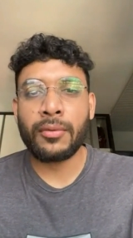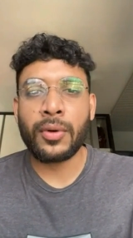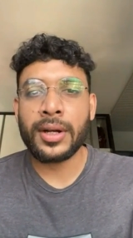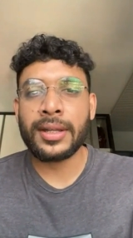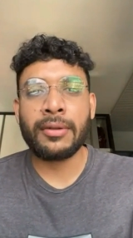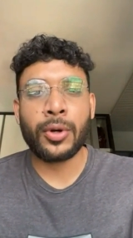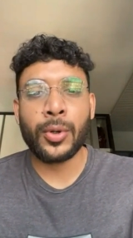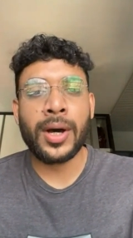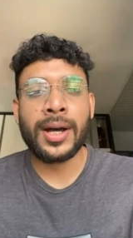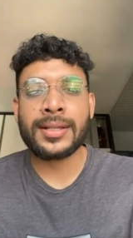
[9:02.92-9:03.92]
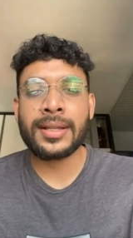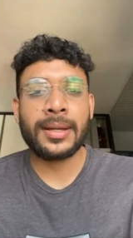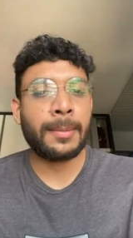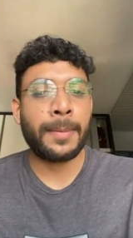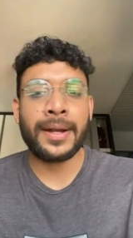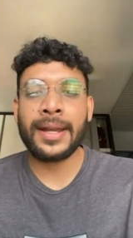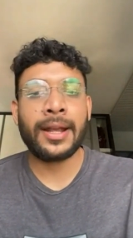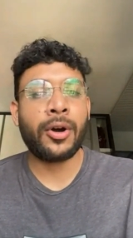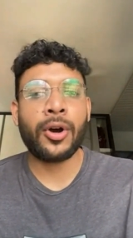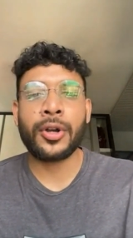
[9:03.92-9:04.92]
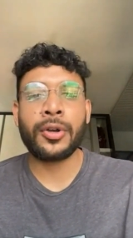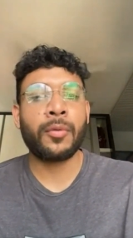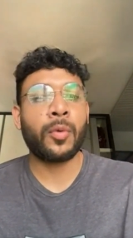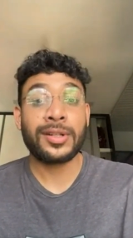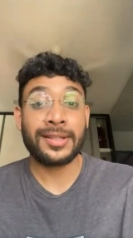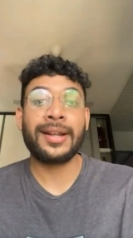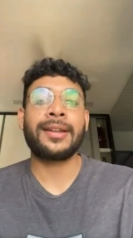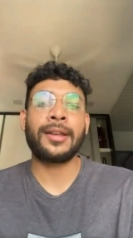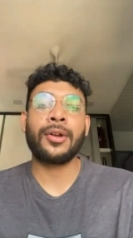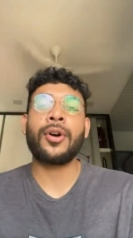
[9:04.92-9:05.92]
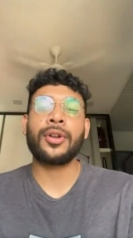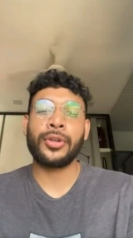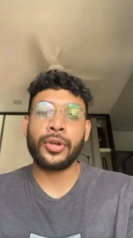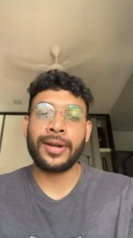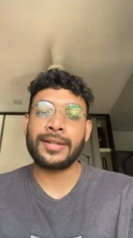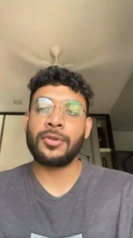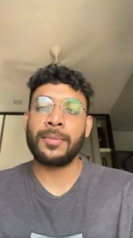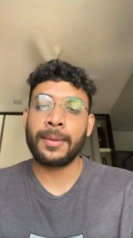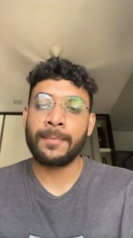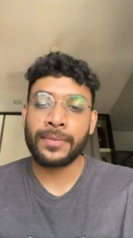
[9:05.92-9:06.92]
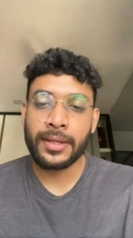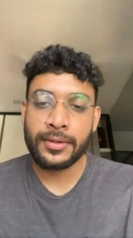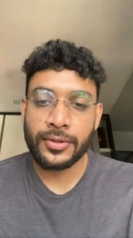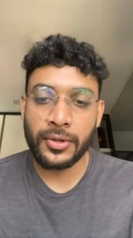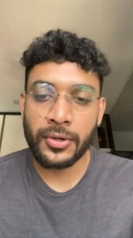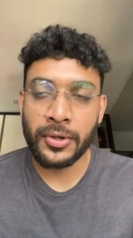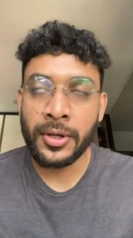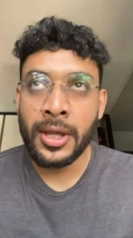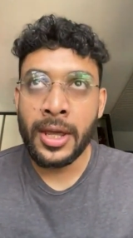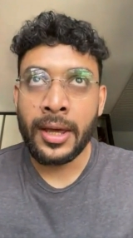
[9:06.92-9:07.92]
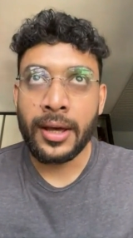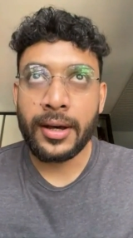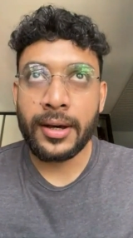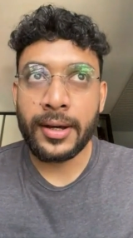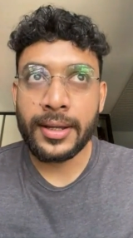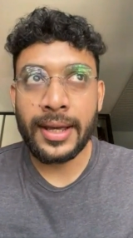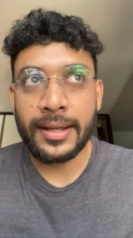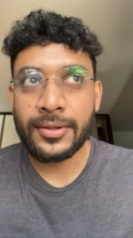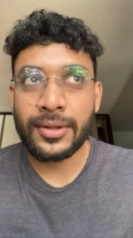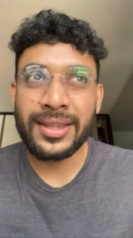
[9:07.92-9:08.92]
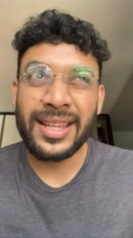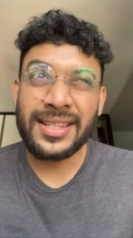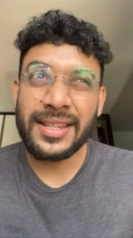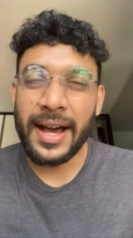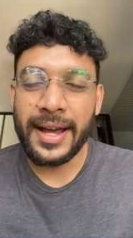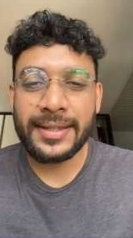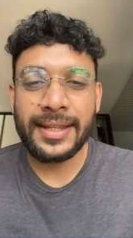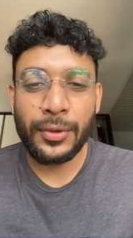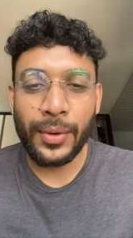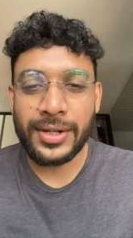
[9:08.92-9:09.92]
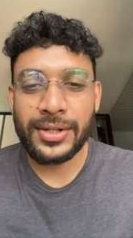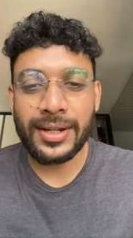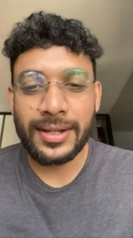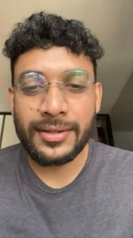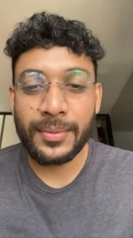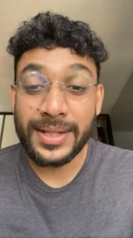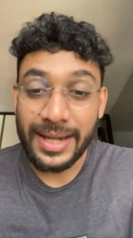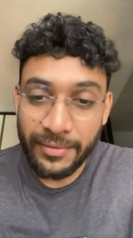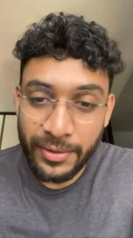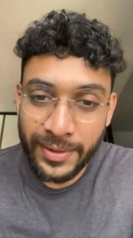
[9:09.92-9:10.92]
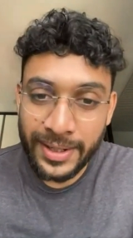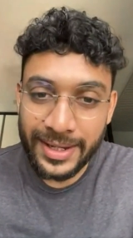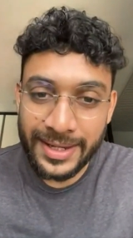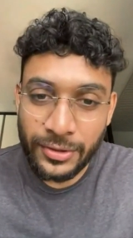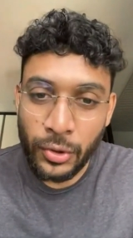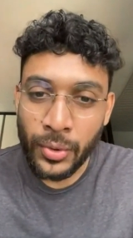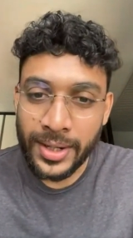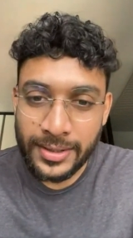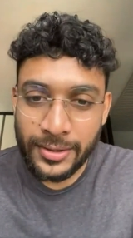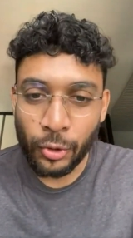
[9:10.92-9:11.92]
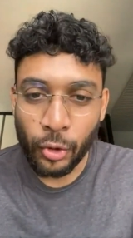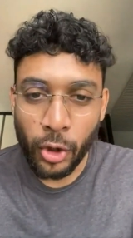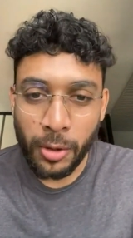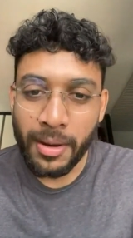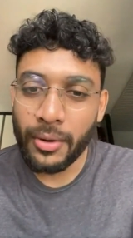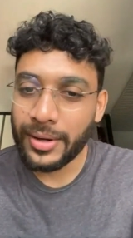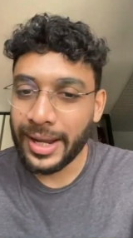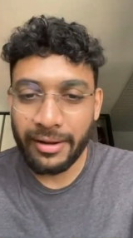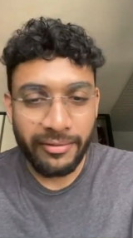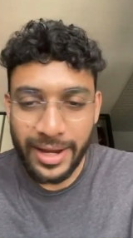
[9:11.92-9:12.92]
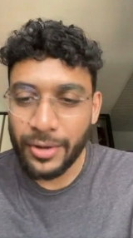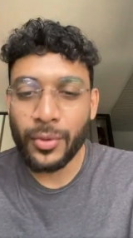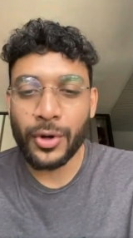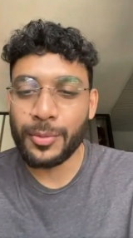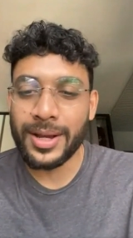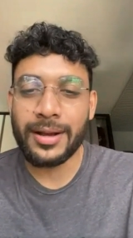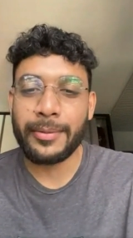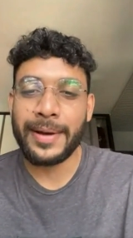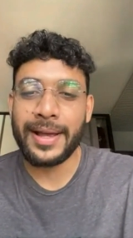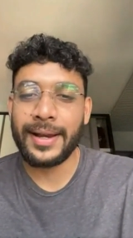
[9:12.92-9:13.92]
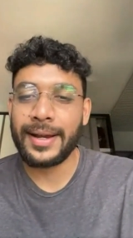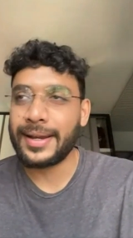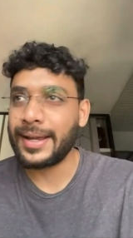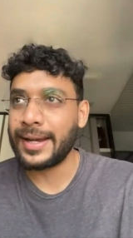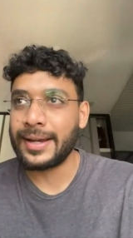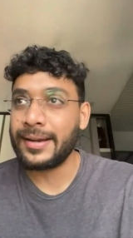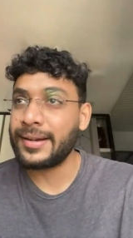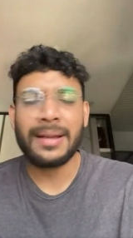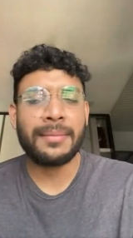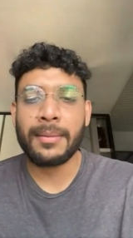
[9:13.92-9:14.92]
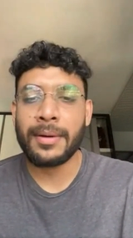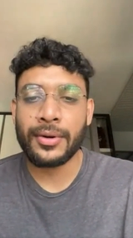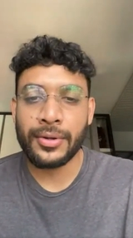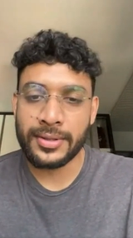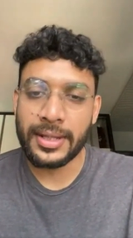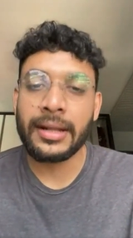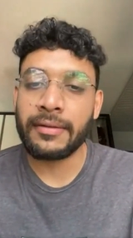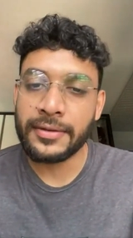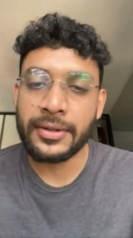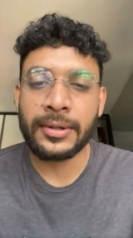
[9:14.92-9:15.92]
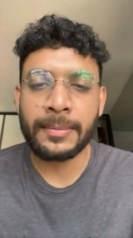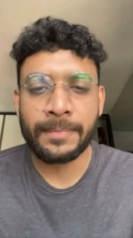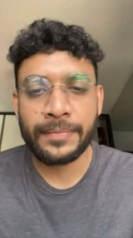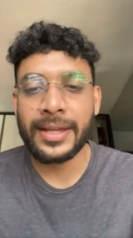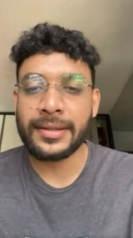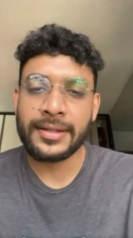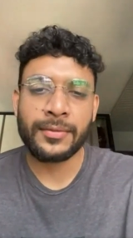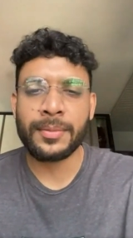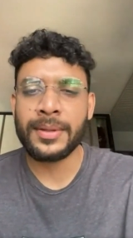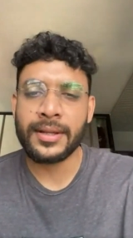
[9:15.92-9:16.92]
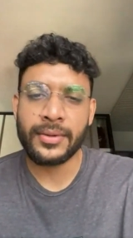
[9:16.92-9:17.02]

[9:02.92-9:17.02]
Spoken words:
what they want to ask, depending on what's written on your resume. So yeah, so these are the questions which everyone is curious to know about, like why you want to become a pilot, and tell me about yourself. So yeah, this would be the